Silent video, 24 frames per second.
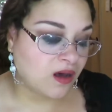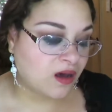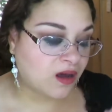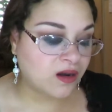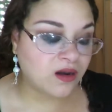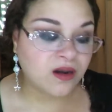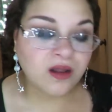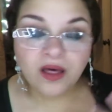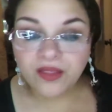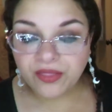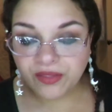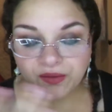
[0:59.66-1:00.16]

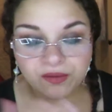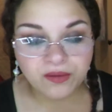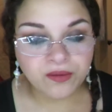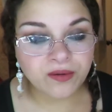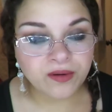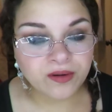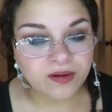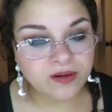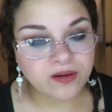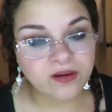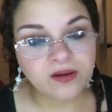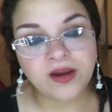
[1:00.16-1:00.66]
another
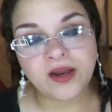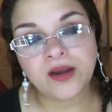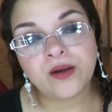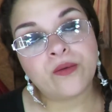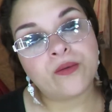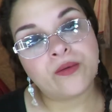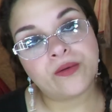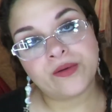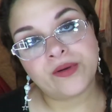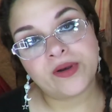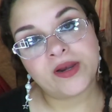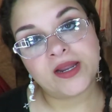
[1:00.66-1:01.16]
order and
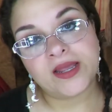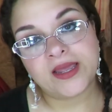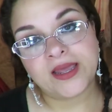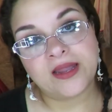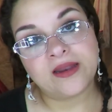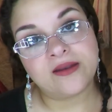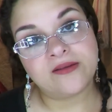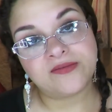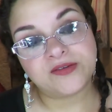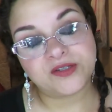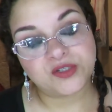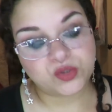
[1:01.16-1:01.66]
order it
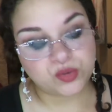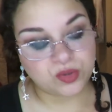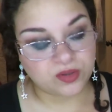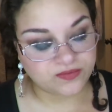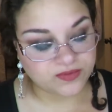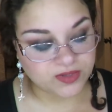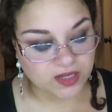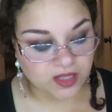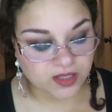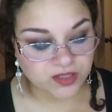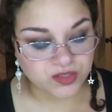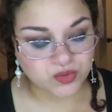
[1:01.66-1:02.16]
again for
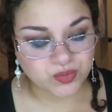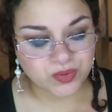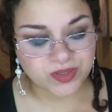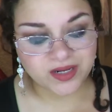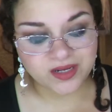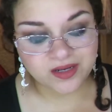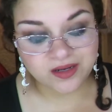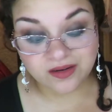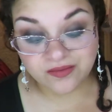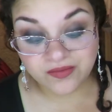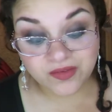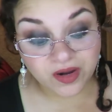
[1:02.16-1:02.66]
$12 when I
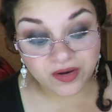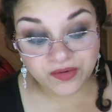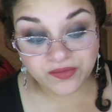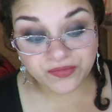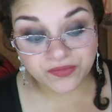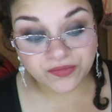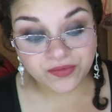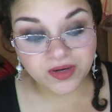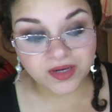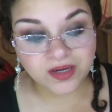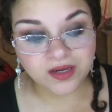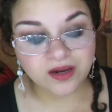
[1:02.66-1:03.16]
could have gotten
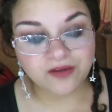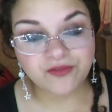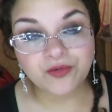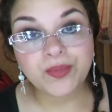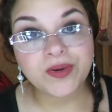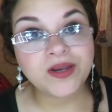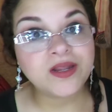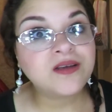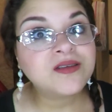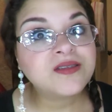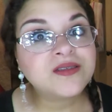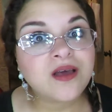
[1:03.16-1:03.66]
free.
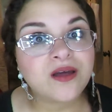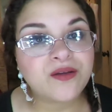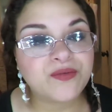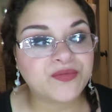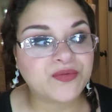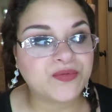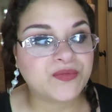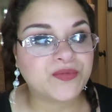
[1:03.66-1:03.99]
Everybody else got it